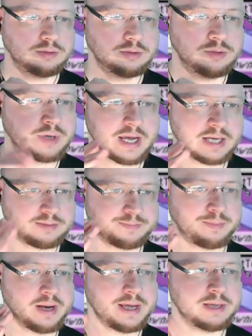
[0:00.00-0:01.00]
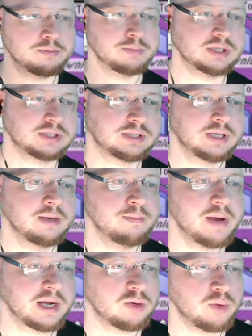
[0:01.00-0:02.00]
You can't play Myst in
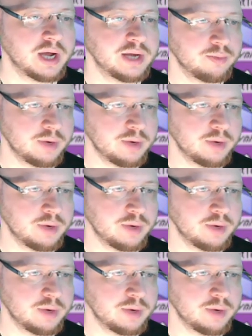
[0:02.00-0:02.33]
black and white.